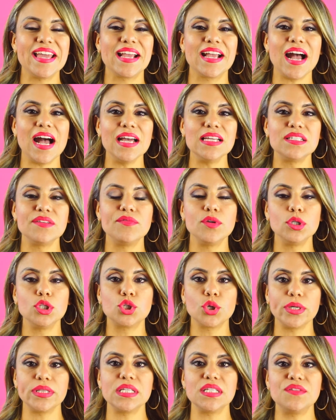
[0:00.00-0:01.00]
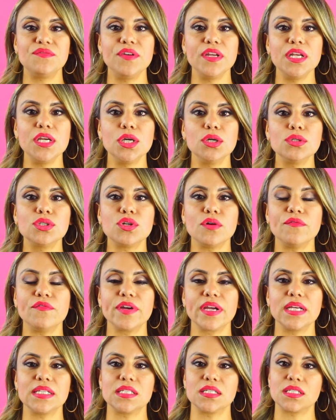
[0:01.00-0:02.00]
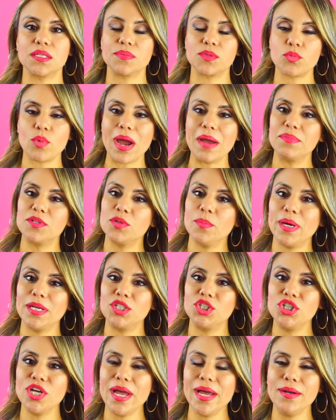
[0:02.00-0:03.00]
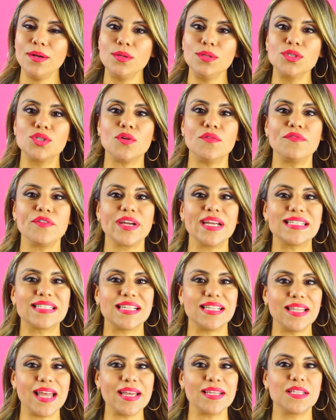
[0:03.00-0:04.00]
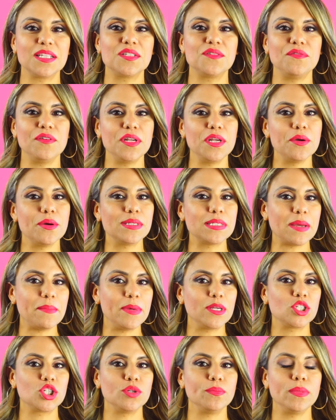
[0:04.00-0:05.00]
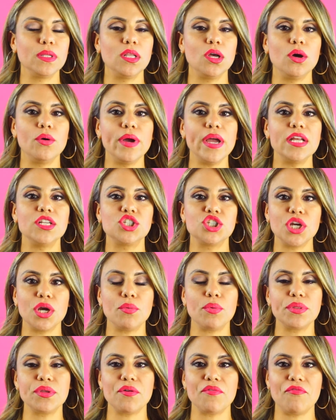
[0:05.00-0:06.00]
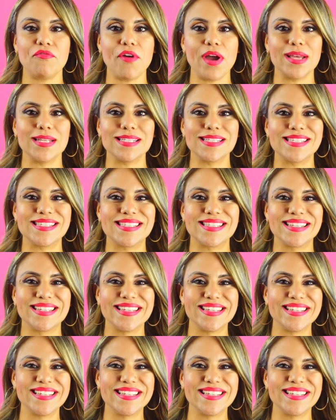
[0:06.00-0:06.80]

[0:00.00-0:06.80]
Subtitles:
Guys, if you enjoyed this video, don't forget to subscribe to my channel. Don't forget to like this video, as I mentioned below, and share with your friends.